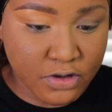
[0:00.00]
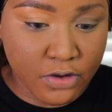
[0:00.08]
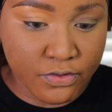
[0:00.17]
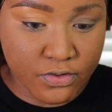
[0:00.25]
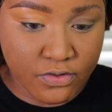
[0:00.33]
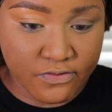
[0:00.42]

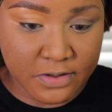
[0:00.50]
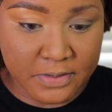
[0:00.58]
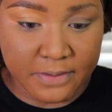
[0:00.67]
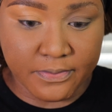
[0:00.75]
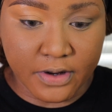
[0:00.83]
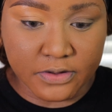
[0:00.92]
I'll go over
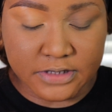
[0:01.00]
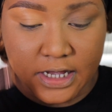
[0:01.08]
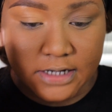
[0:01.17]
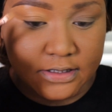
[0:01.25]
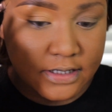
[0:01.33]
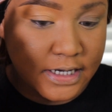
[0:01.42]
my brows
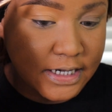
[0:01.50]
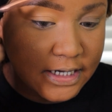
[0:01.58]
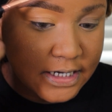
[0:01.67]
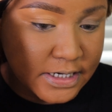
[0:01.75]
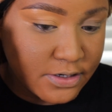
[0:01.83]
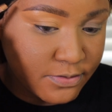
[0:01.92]
and
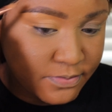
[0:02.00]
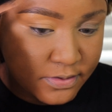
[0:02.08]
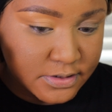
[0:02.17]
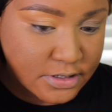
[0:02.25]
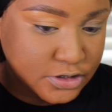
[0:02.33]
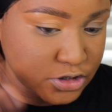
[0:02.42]
clean up
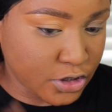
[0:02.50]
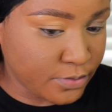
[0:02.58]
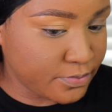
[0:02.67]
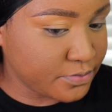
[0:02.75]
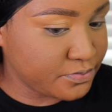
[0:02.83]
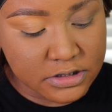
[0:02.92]
the top.